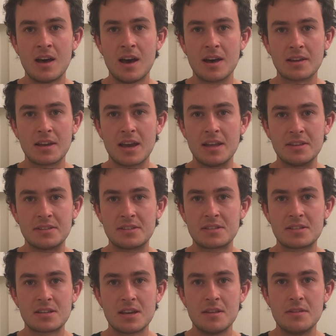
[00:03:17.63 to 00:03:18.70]

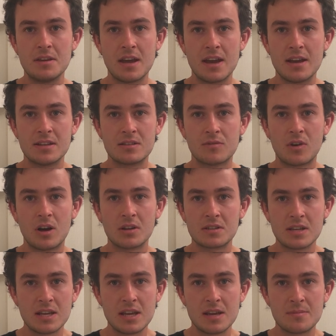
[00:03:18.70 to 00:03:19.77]
against the A's of all
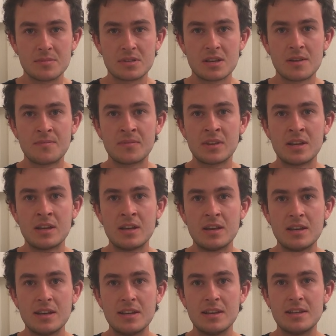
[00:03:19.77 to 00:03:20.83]
teams,
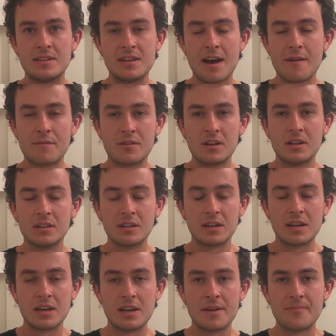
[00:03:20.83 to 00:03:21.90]
it, it
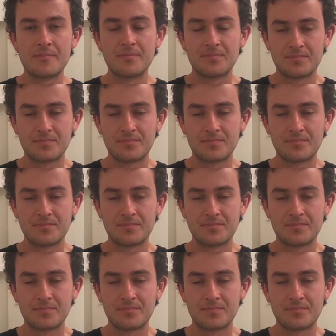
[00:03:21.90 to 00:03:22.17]
definitely